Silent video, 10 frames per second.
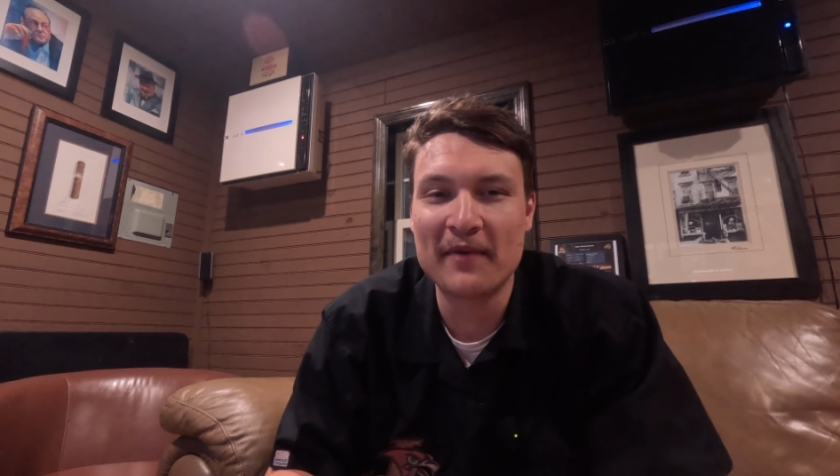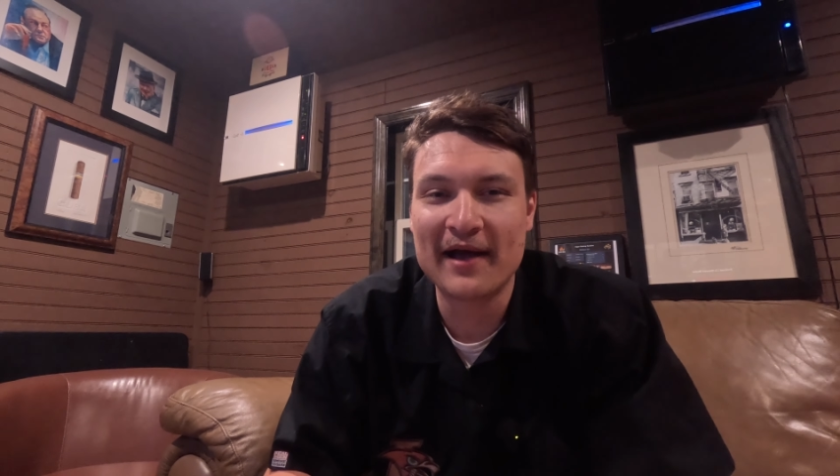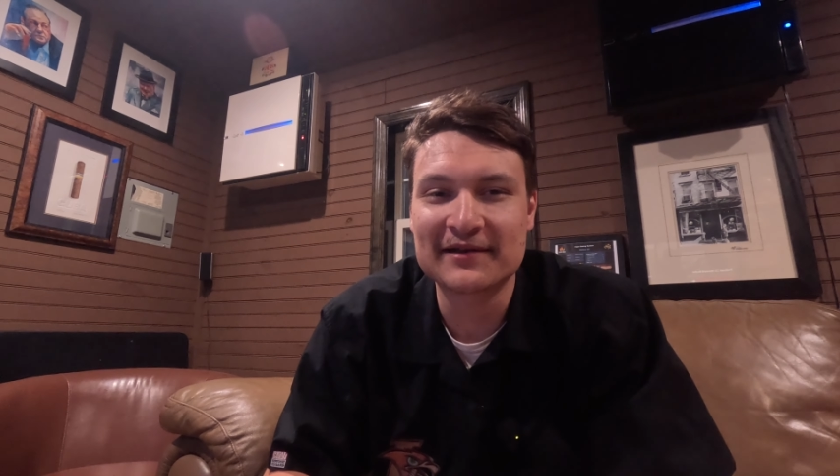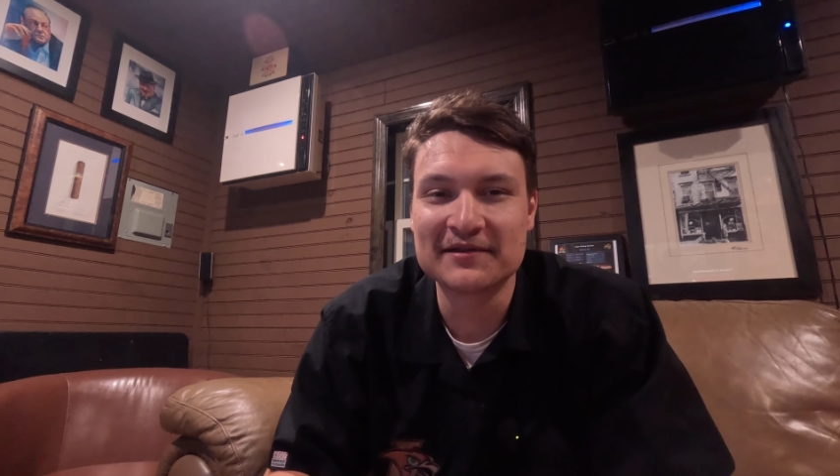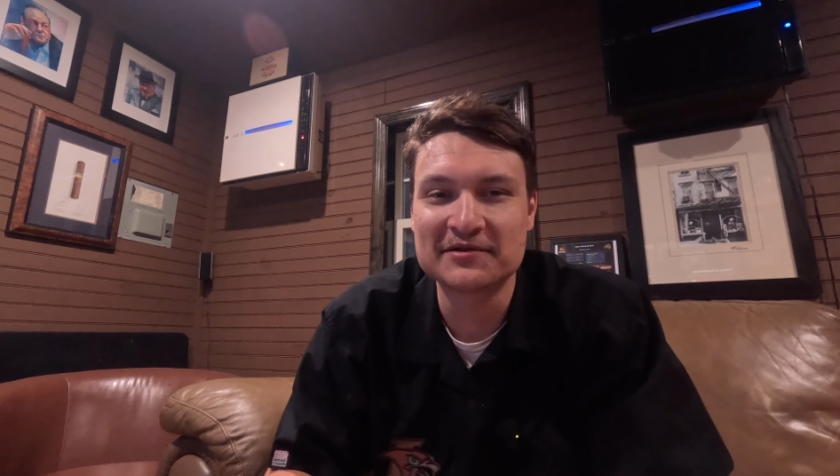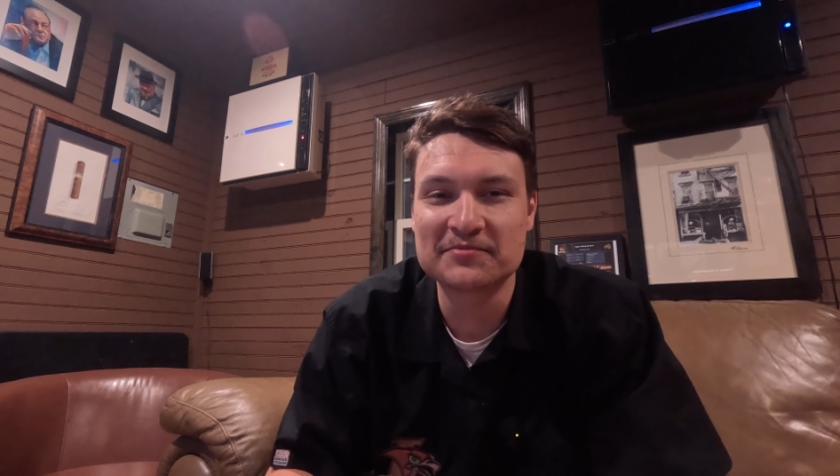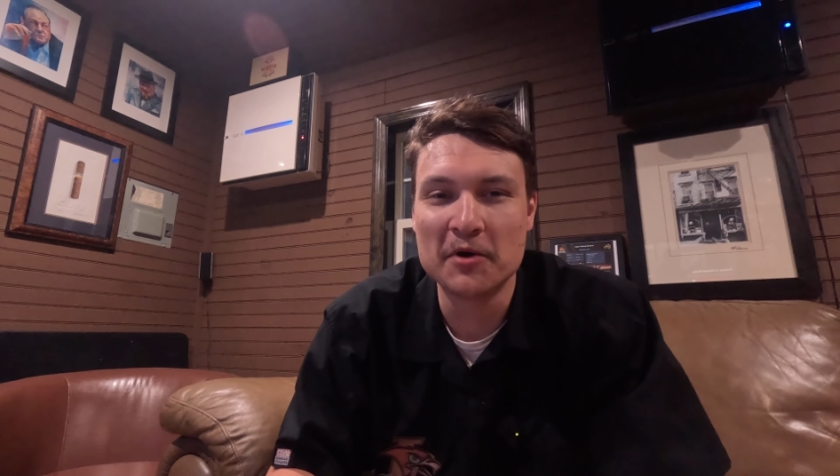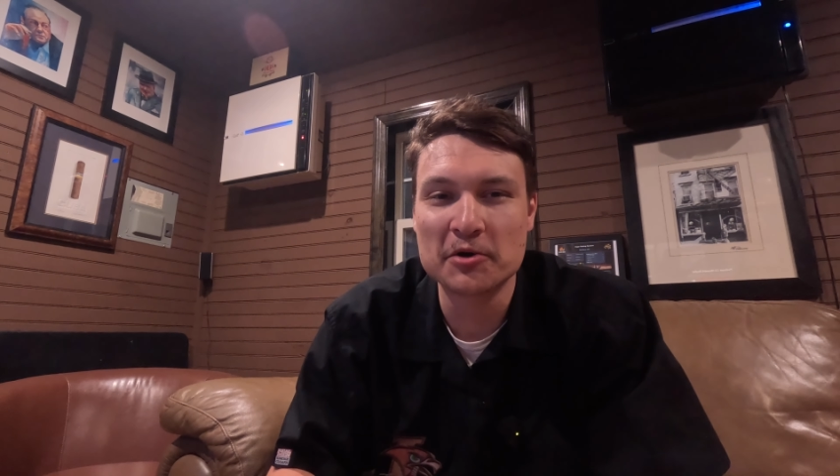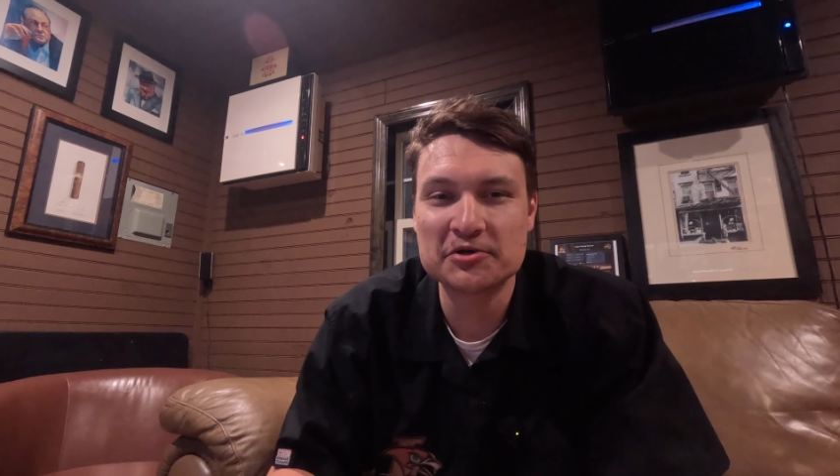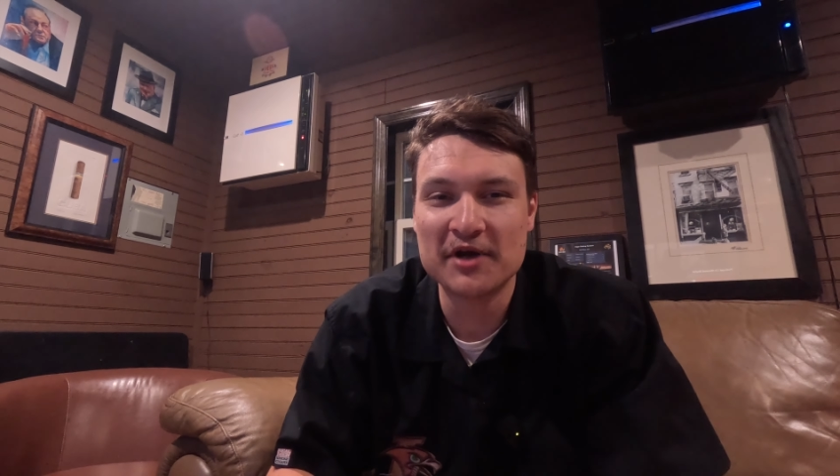back to the
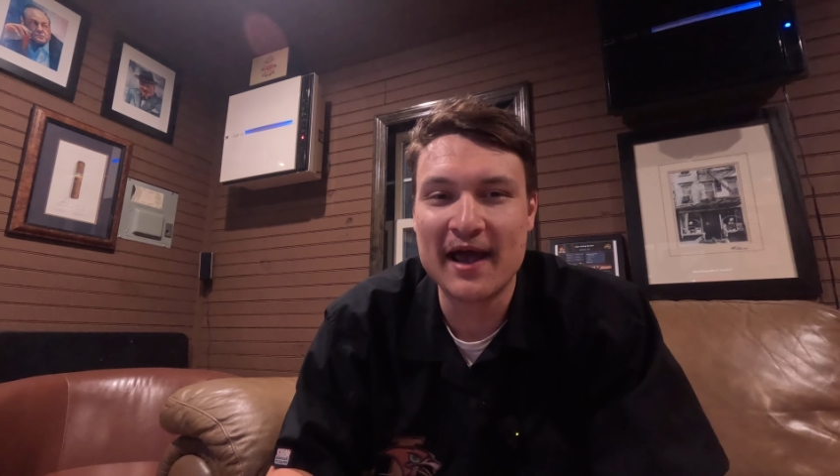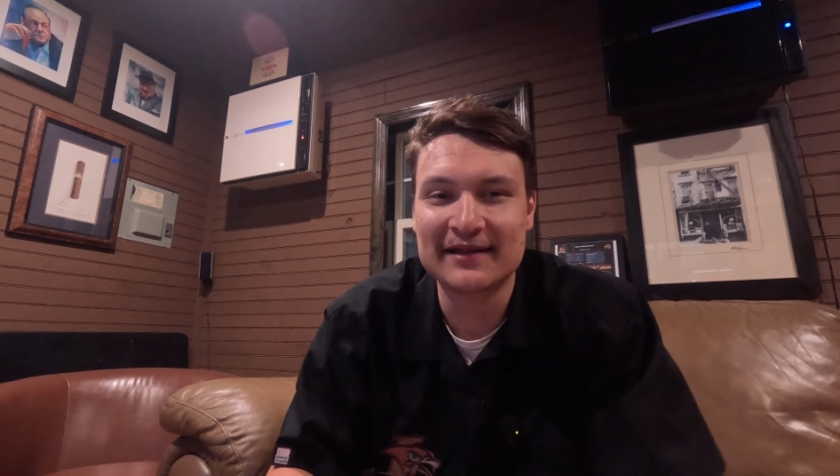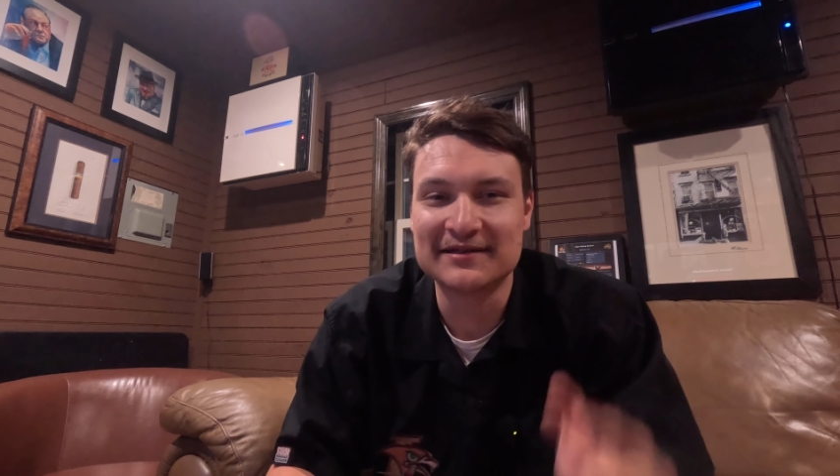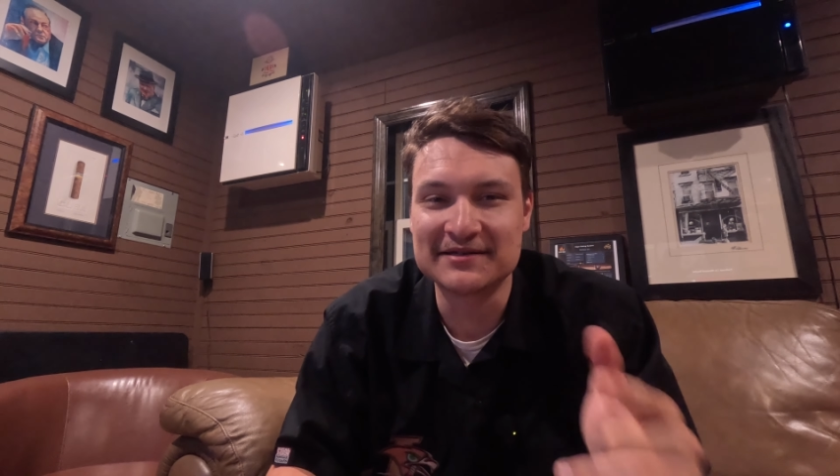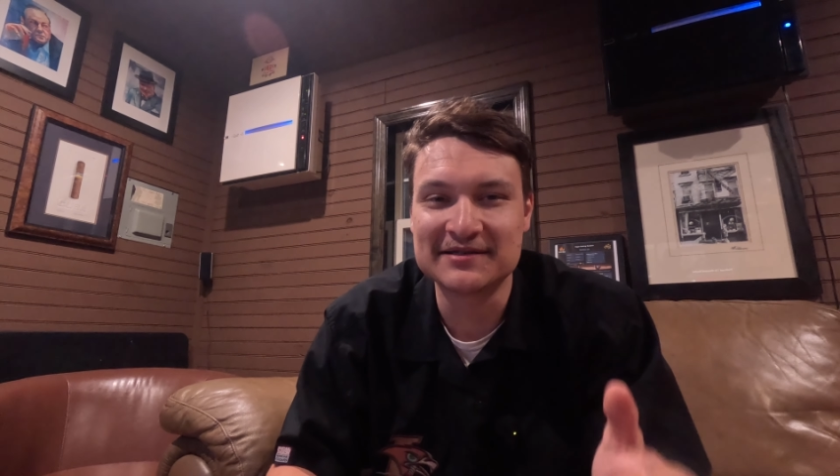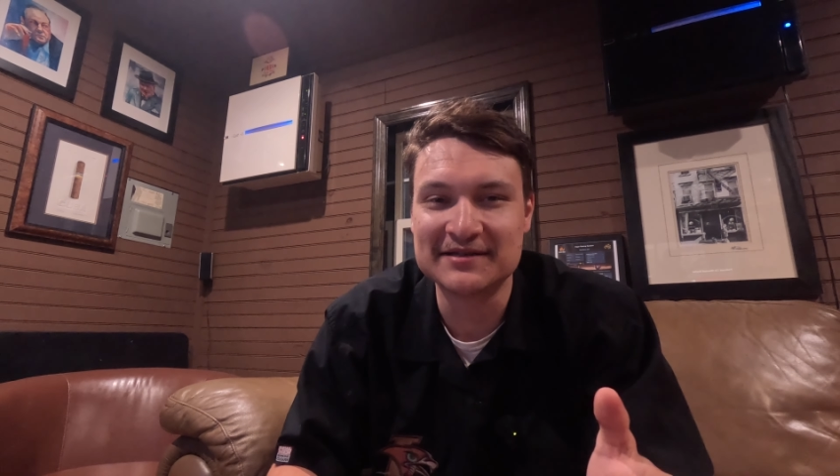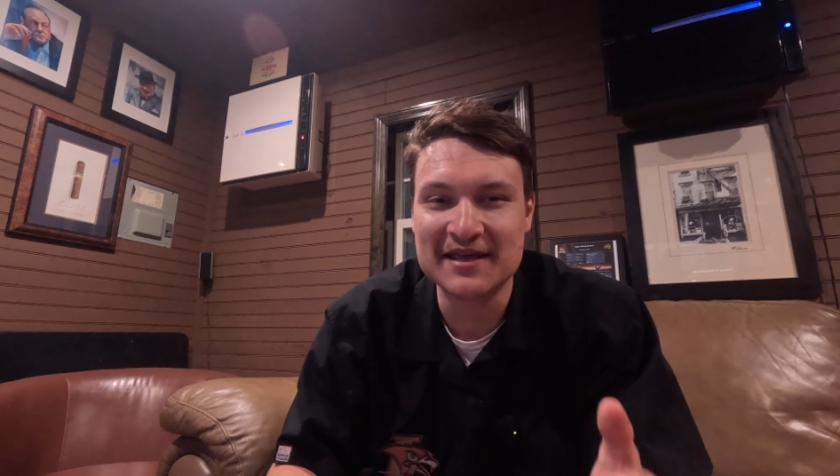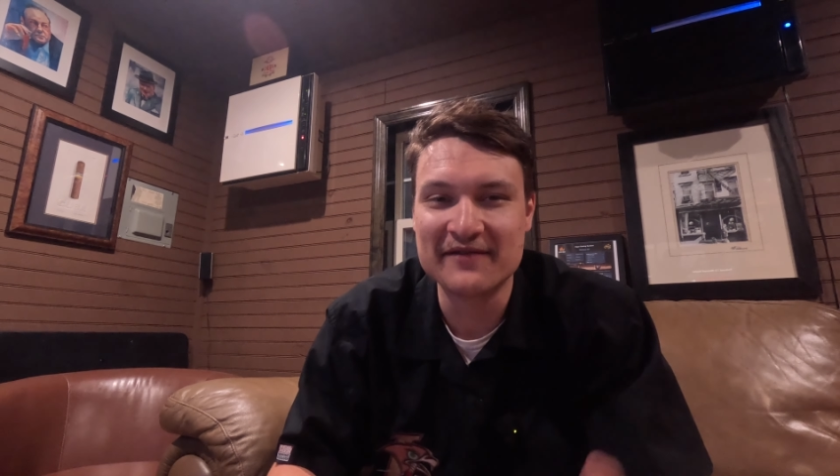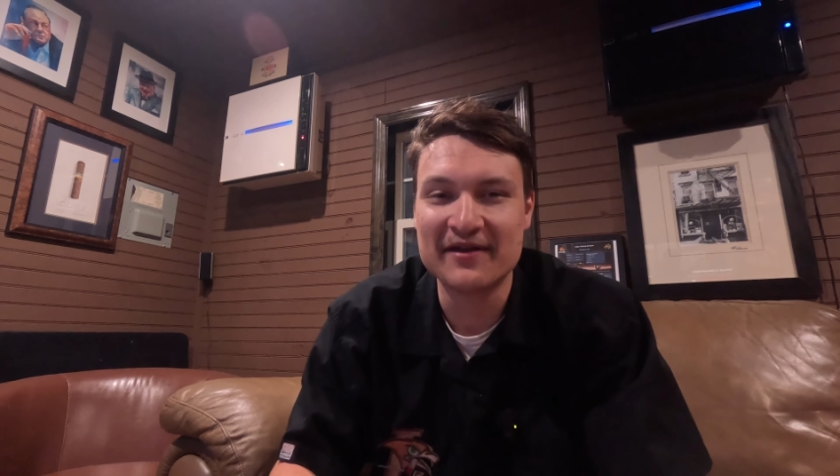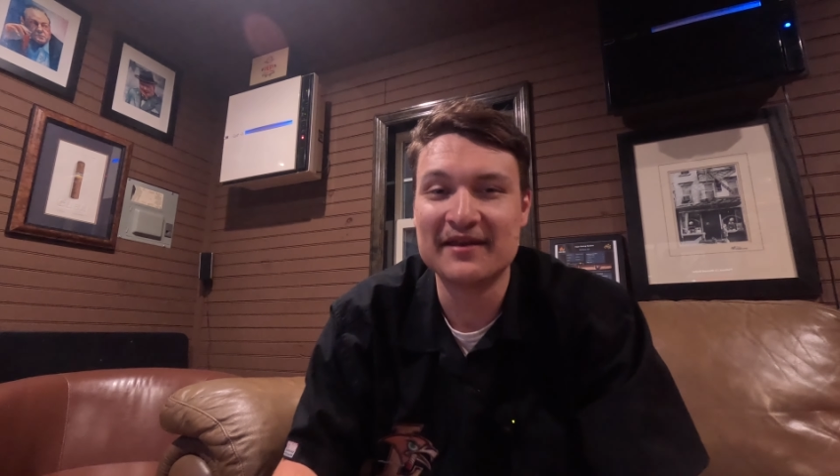Smoke Shack. This is
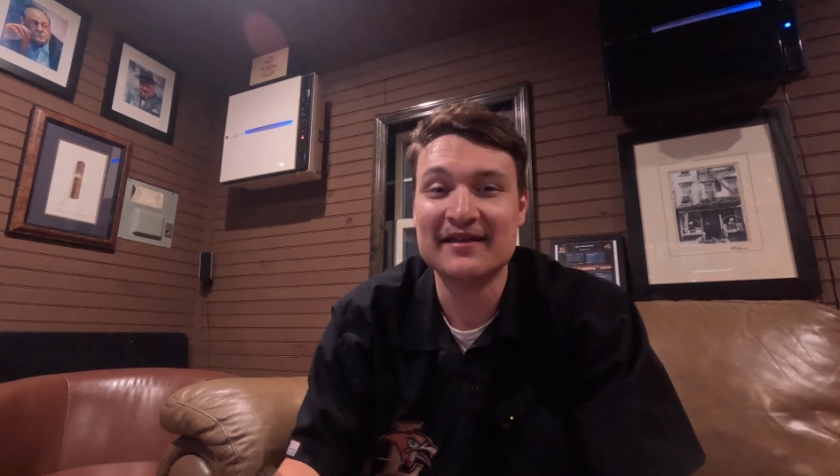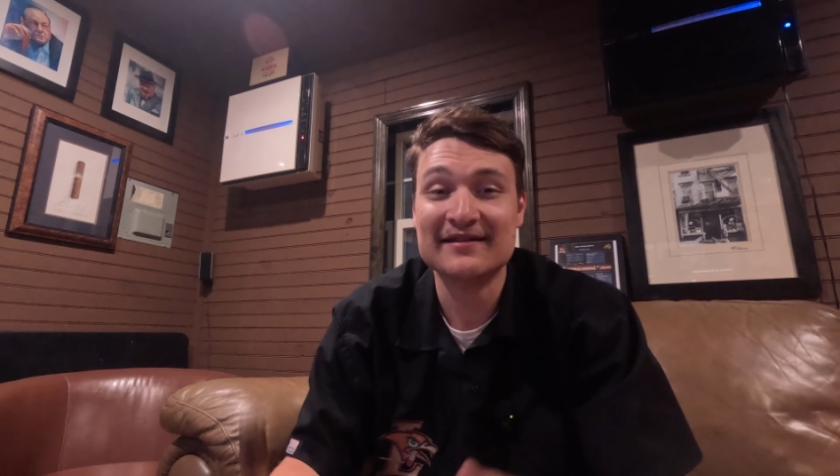Steven.